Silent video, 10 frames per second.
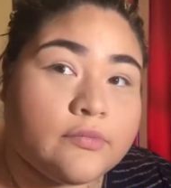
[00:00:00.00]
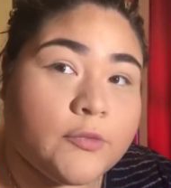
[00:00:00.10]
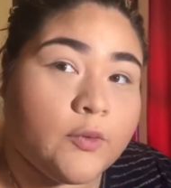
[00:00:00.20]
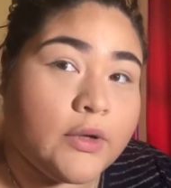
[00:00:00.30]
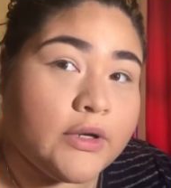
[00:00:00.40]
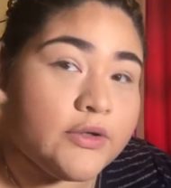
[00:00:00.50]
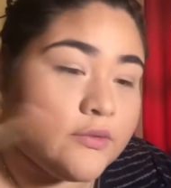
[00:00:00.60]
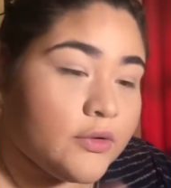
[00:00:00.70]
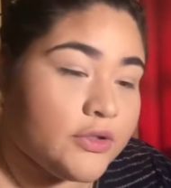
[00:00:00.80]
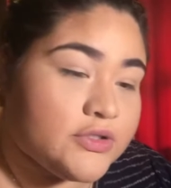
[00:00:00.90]
You want to do
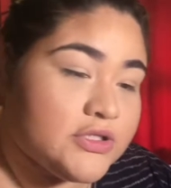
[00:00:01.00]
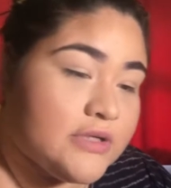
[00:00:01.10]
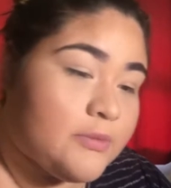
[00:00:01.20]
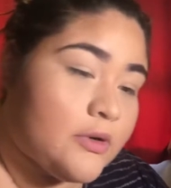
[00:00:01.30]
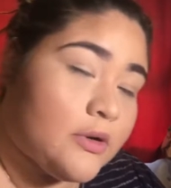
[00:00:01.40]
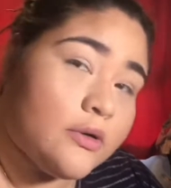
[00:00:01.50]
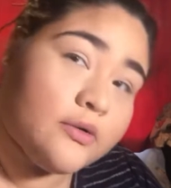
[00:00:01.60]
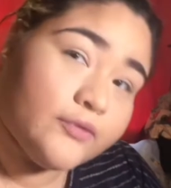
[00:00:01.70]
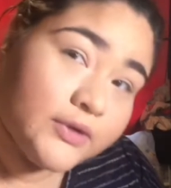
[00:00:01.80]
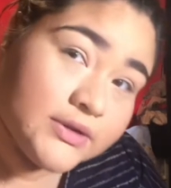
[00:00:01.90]
on your cheekbone. I don't know
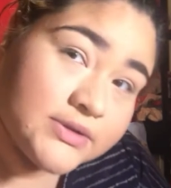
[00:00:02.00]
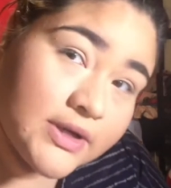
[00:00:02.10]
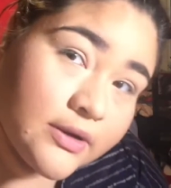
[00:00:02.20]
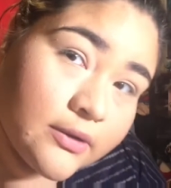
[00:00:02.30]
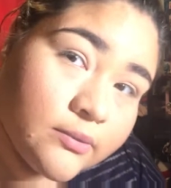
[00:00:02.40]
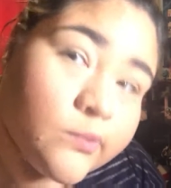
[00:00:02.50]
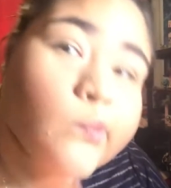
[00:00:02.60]
if you could tell.